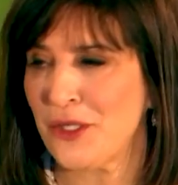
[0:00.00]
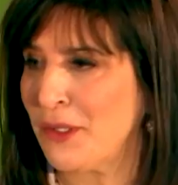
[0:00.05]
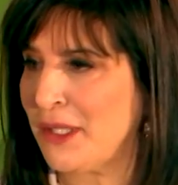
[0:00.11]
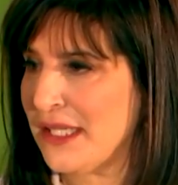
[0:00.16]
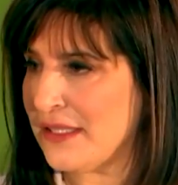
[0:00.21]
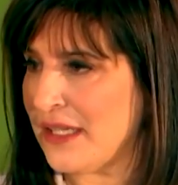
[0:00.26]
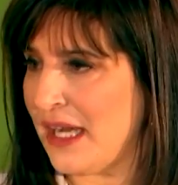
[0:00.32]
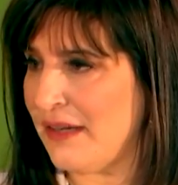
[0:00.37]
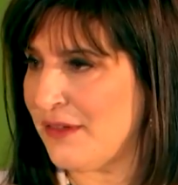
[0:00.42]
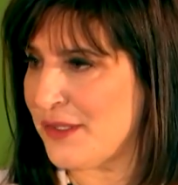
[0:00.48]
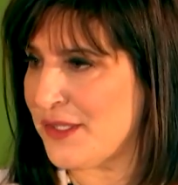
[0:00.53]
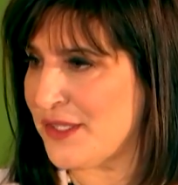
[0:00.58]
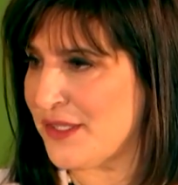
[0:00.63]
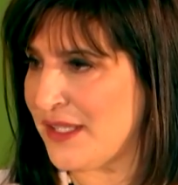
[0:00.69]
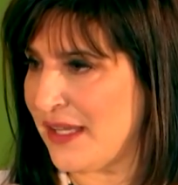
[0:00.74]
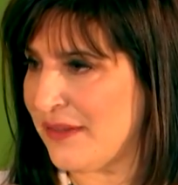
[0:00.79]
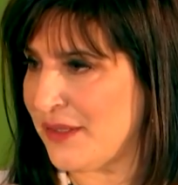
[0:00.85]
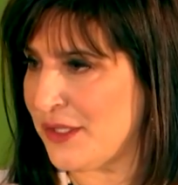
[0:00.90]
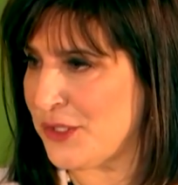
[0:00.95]
joke at Davos
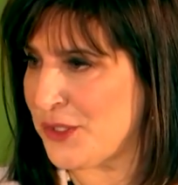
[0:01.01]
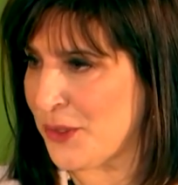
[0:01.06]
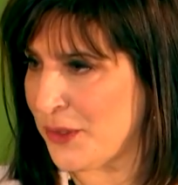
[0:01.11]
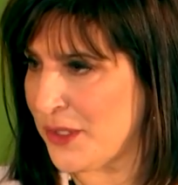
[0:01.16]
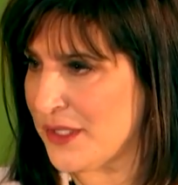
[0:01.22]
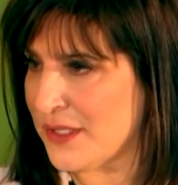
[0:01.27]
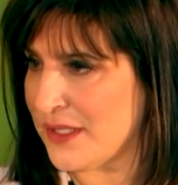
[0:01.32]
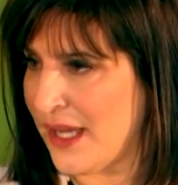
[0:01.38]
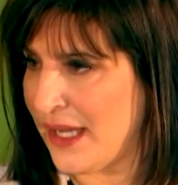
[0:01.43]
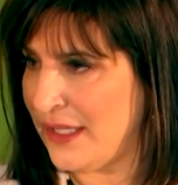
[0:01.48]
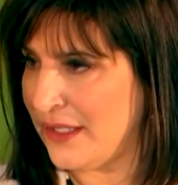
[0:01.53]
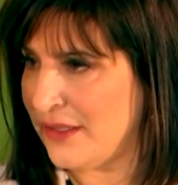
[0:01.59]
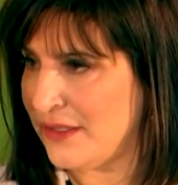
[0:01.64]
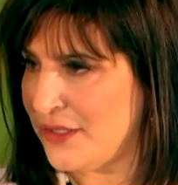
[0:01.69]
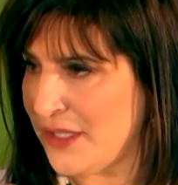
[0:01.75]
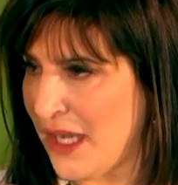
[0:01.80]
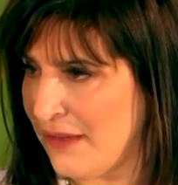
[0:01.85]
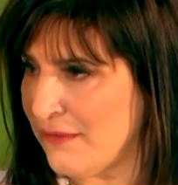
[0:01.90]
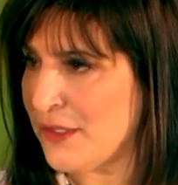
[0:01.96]
is that the shortest line
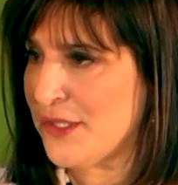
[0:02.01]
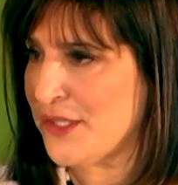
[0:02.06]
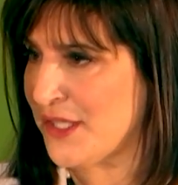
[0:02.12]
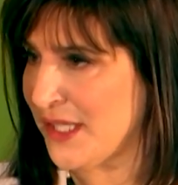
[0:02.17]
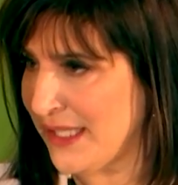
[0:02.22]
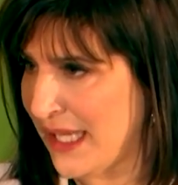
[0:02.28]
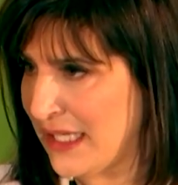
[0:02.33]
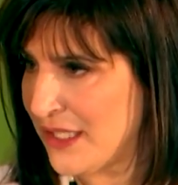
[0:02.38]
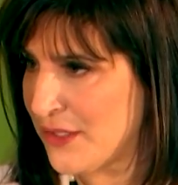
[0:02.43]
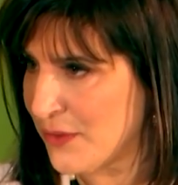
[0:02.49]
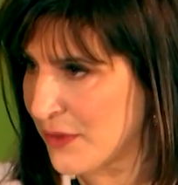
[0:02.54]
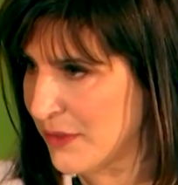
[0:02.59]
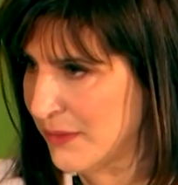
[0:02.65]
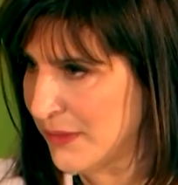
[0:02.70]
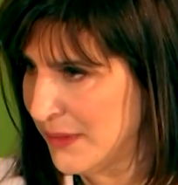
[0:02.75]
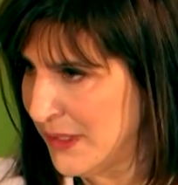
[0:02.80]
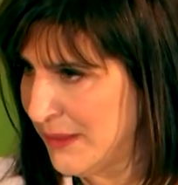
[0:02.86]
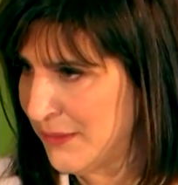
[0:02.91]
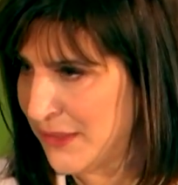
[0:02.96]
at Davos is the ladies'
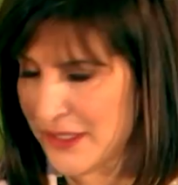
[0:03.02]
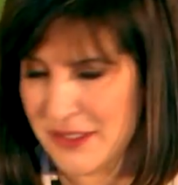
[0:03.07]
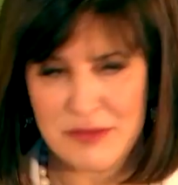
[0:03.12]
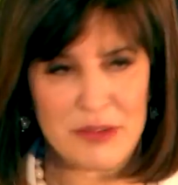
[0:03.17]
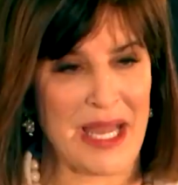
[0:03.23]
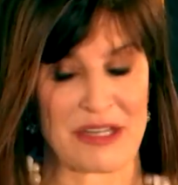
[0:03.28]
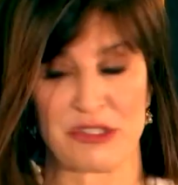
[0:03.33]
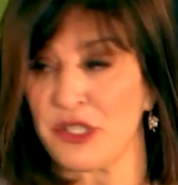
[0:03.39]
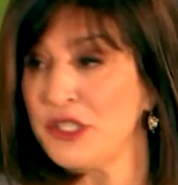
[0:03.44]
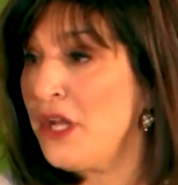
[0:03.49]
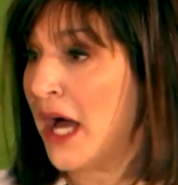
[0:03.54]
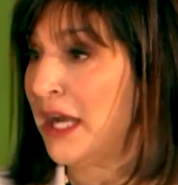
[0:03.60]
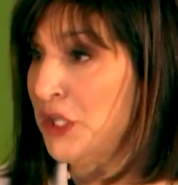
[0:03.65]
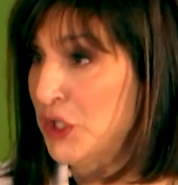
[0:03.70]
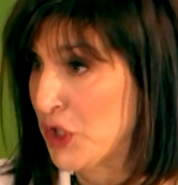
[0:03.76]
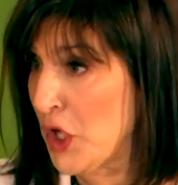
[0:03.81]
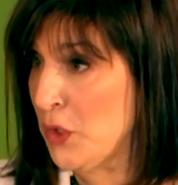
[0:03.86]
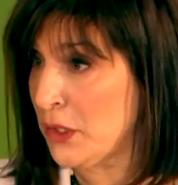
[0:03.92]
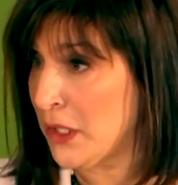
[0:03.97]
room. That's actually not
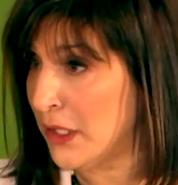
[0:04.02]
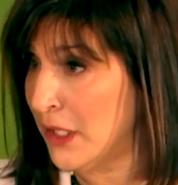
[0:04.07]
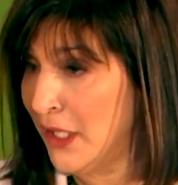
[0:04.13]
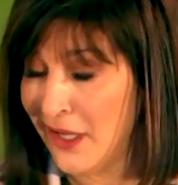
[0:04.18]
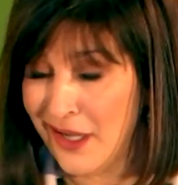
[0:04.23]
a joke.